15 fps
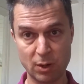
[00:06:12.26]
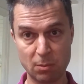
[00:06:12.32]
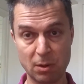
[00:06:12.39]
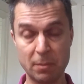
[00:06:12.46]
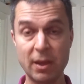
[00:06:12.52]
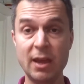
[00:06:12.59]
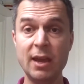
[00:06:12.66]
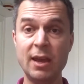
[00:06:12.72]

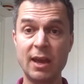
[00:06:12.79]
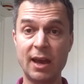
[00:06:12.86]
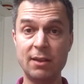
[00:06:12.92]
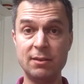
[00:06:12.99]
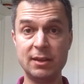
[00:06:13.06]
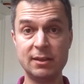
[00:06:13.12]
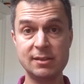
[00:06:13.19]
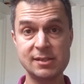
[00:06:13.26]
problem.
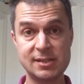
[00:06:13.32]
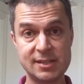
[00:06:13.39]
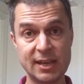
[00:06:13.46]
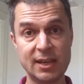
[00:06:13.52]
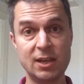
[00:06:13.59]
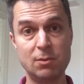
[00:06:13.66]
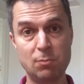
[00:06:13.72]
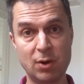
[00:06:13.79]
And the
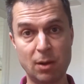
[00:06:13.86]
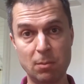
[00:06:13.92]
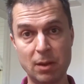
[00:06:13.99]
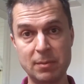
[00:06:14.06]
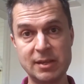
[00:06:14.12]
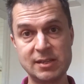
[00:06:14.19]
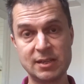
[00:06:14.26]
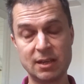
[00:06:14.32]
second
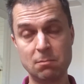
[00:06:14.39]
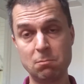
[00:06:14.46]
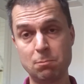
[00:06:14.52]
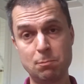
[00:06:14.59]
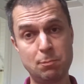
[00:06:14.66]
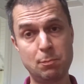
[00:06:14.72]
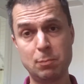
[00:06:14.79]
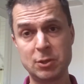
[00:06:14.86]
problem is
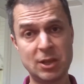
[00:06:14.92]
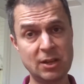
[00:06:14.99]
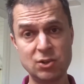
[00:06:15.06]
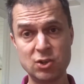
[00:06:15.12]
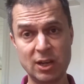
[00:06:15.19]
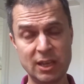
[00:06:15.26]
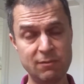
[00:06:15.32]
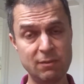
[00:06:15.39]

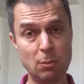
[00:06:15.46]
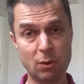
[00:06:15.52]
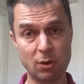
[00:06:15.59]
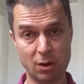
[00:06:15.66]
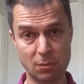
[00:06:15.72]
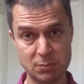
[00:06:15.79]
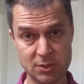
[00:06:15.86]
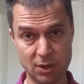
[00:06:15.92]
potentially even
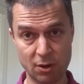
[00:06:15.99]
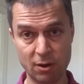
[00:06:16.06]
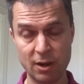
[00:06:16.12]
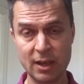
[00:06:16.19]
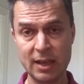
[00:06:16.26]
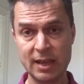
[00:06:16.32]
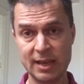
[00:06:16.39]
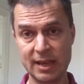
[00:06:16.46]
more obscure.
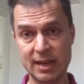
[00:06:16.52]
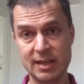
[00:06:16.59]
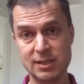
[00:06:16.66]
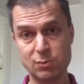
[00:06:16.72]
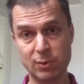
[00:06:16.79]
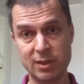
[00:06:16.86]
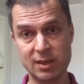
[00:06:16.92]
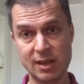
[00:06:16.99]
It
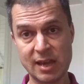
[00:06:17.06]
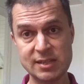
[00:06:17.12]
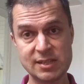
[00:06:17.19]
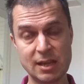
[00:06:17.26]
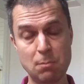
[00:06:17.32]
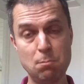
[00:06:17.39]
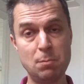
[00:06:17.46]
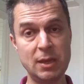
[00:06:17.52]
is with the
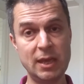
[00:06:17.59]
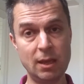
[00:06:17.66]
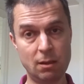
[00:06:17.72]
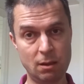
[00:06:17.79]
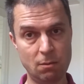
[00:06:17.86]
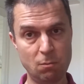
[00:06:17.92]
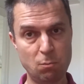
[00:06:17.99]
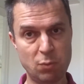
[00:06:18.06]

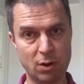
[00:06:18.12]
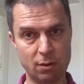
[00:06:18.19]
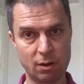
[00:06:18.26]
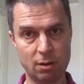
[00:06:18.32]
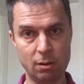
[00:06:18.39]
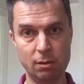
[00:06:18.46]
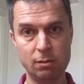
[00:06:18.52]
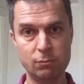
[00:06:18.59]
SMB
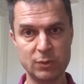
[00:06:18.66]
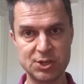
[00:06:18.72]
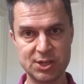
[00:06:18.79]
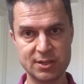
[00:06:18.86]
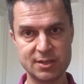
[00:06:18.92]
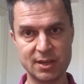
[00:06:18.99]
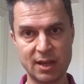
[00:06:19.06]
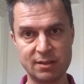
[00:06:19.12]
protocol, which
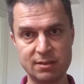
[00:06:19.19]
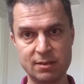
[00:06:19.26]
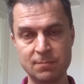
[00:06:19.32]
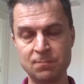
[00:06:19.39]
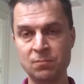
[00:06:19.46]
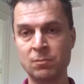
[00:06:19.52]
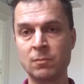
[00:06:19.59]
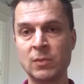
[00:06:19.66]
is that
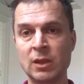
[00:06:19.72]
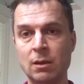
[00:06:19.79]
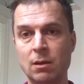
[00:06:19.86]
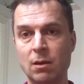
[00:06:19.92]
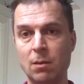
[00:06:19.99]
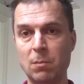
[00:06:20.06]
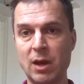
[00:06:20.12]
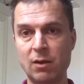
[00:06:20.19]

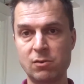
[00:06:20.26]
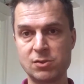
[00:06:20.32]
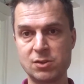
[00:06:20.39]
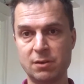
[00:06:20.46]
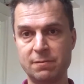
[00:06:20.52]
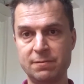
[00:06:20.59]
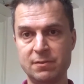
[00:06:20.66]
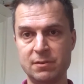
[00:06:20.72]

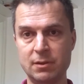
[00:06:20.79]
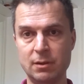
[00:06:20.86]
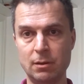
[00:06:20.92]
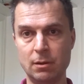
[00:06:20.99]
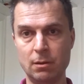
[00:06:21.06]
Microsoft